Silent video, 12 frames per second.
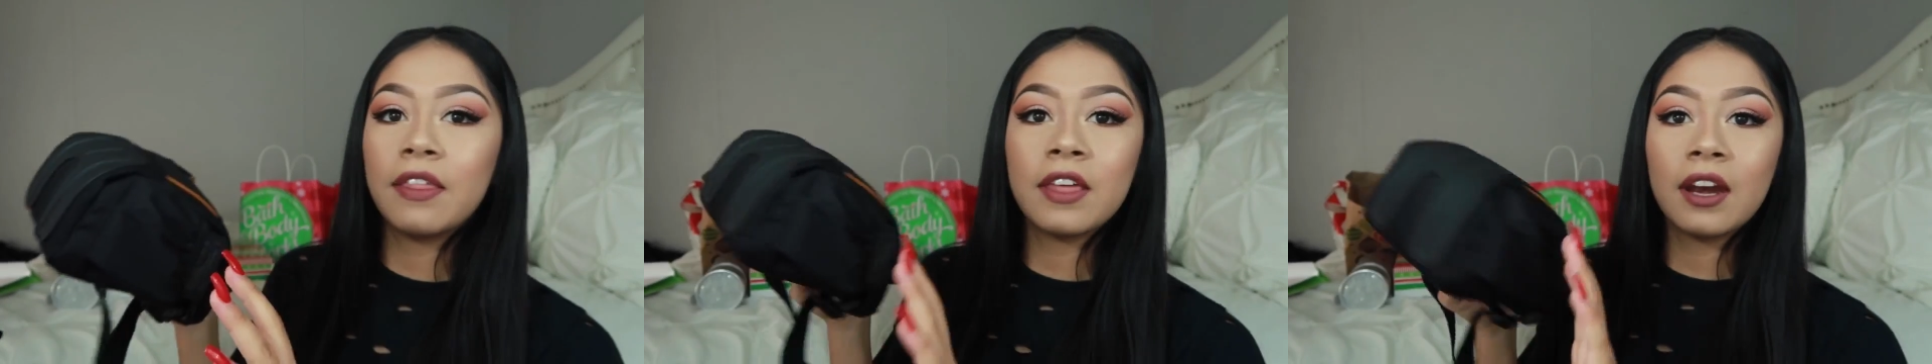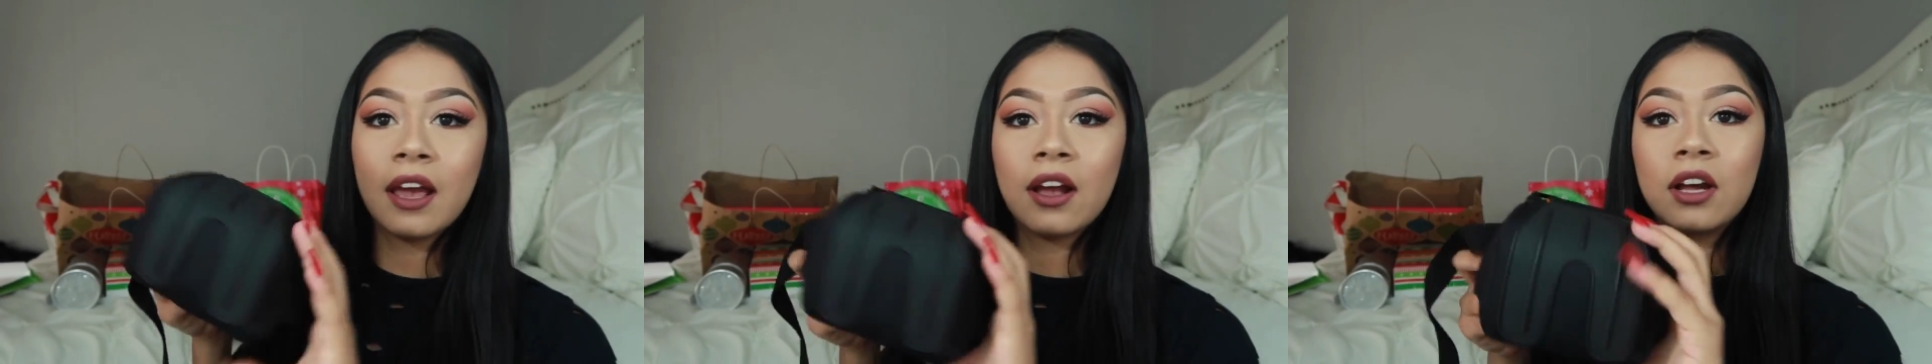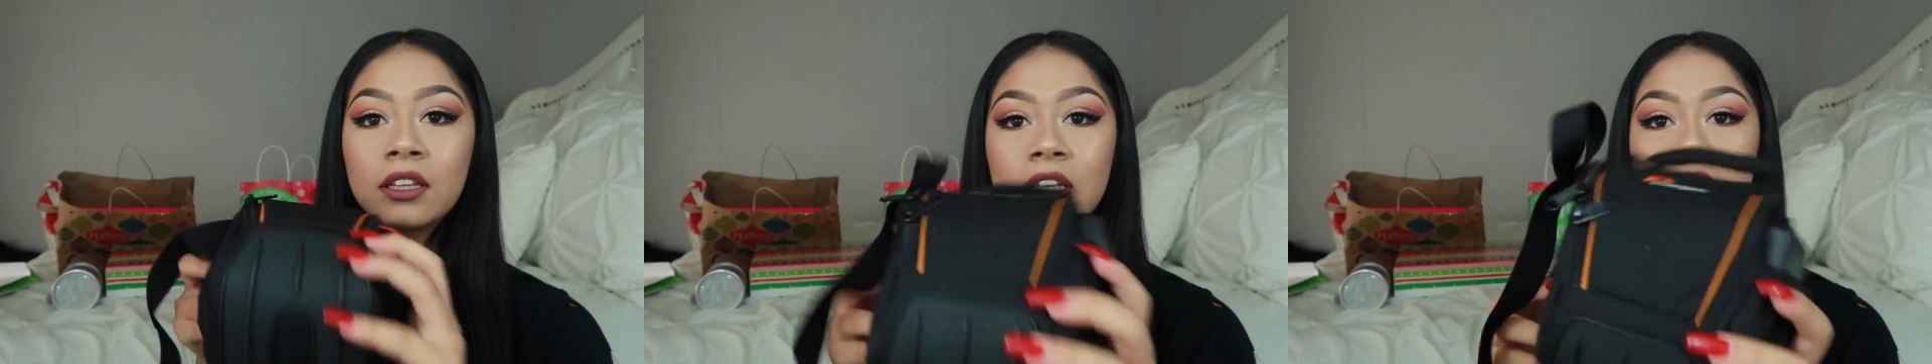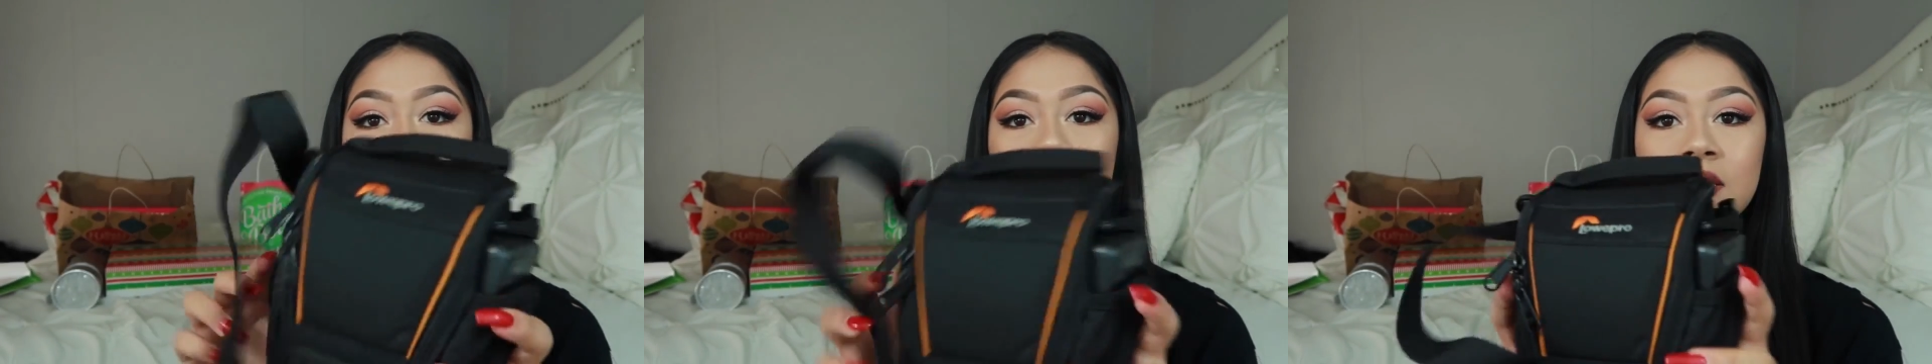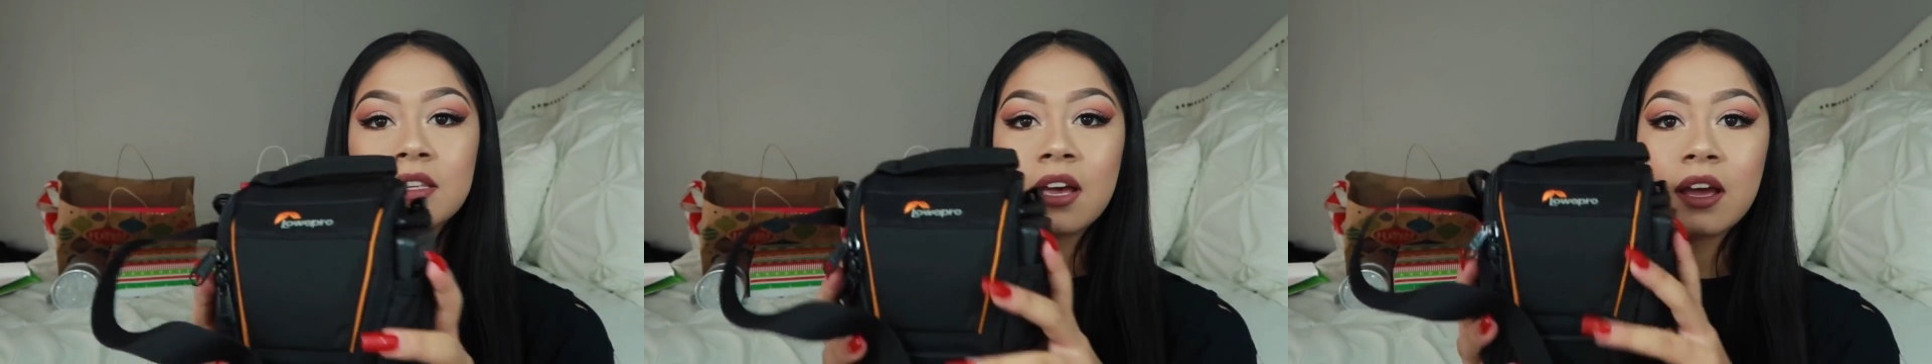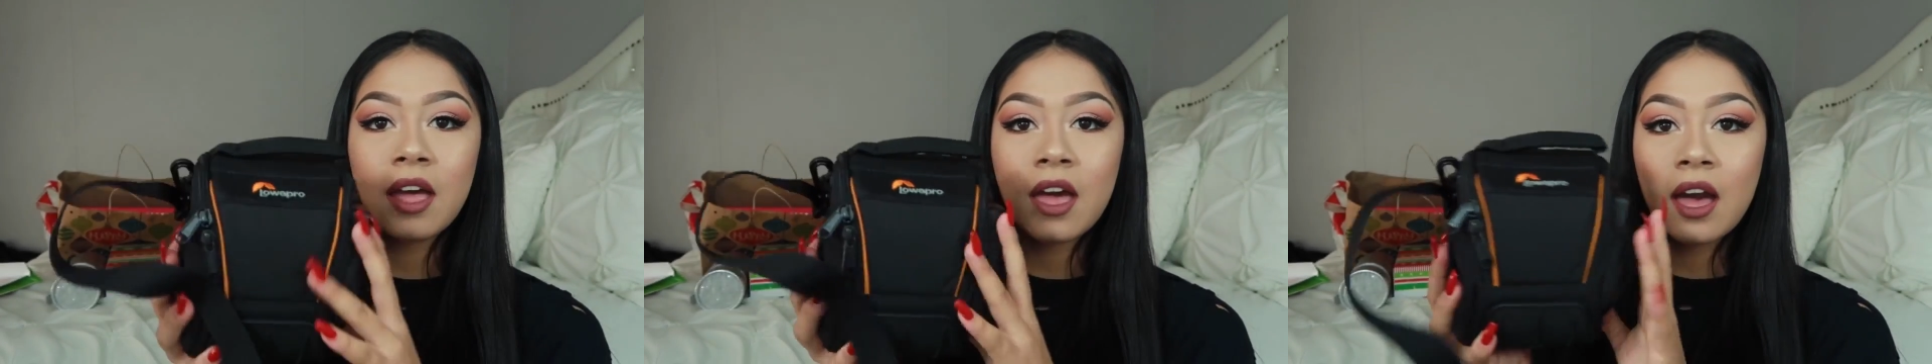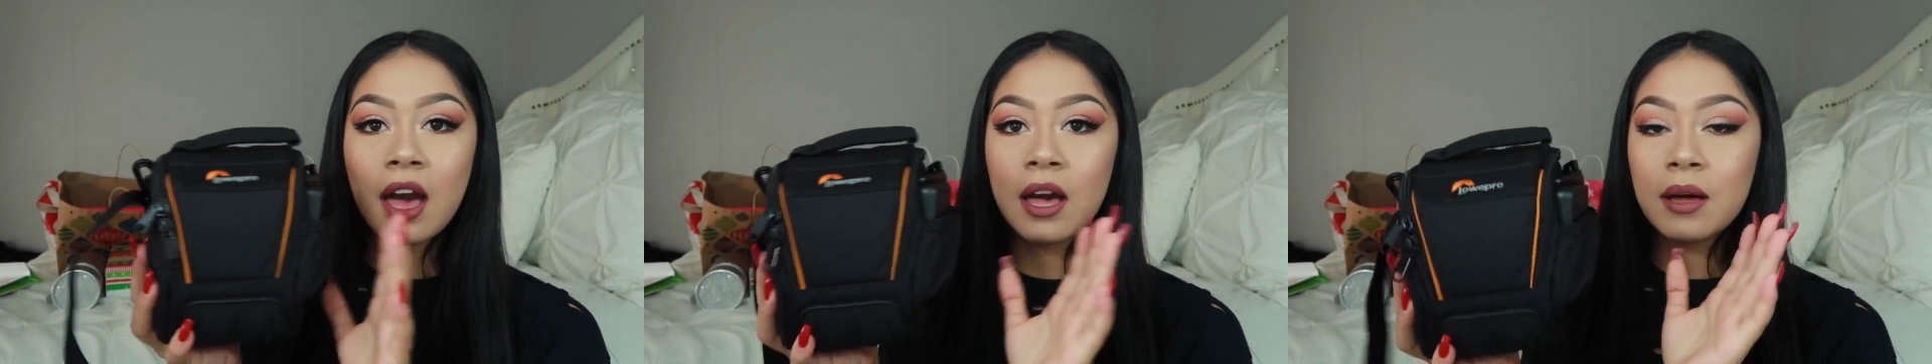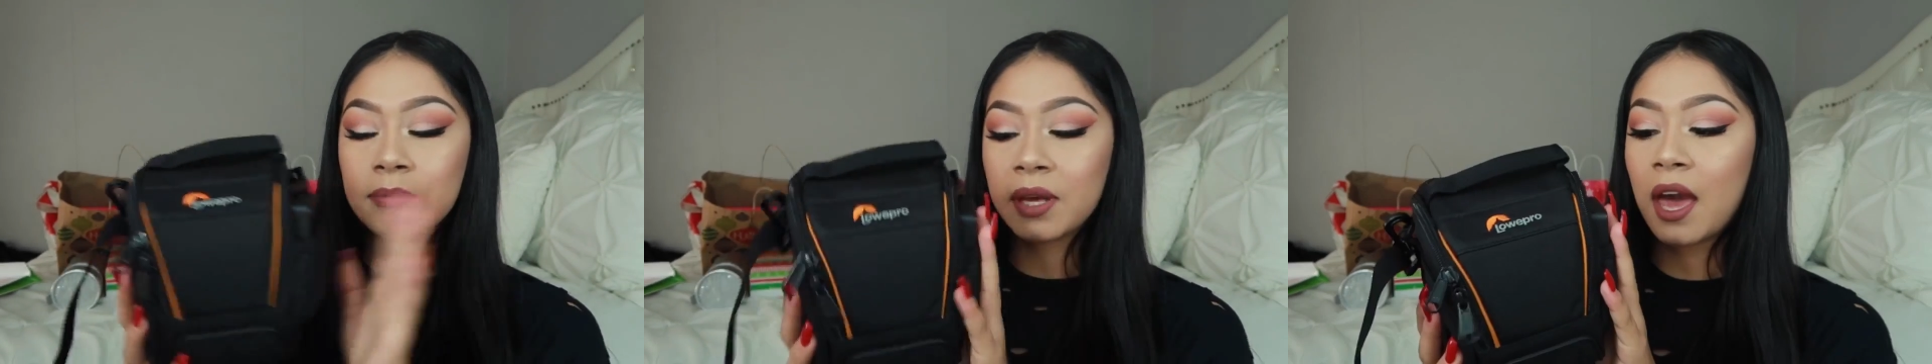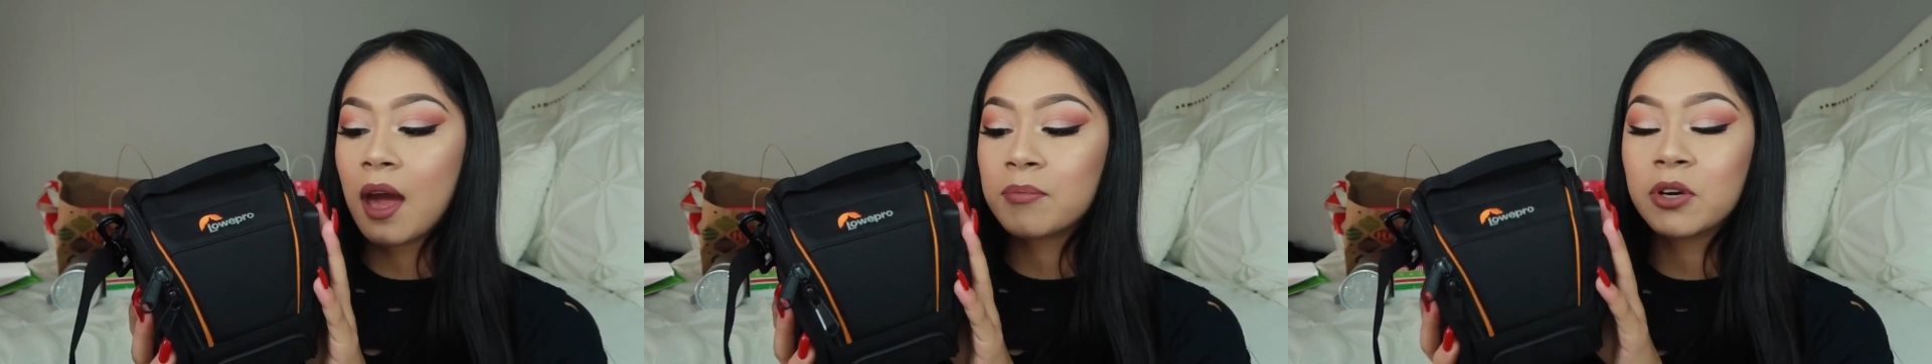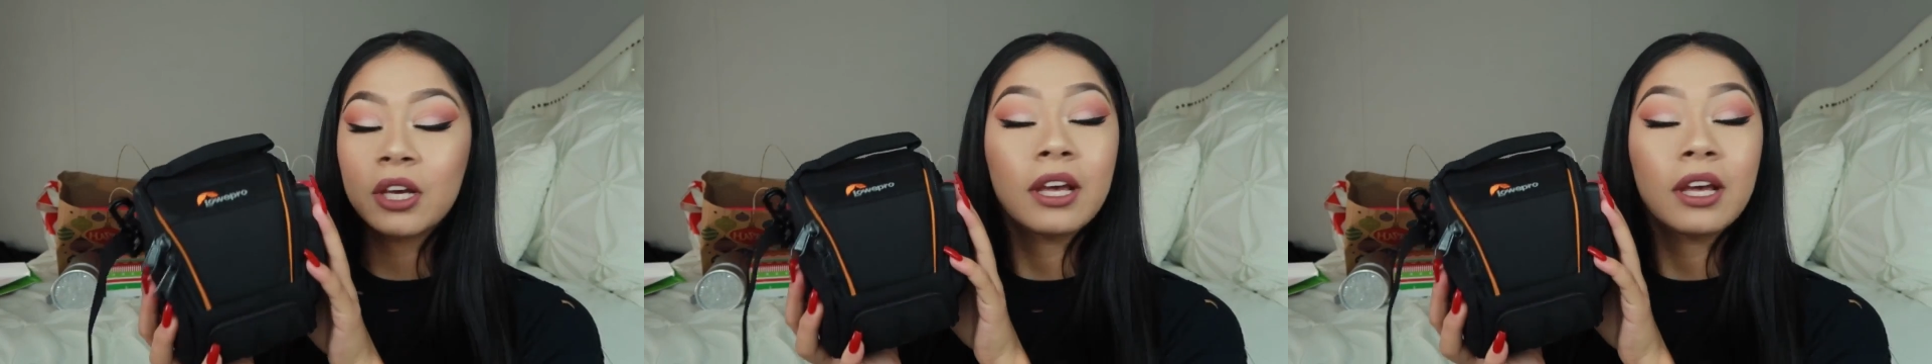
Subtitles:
And then I got this camera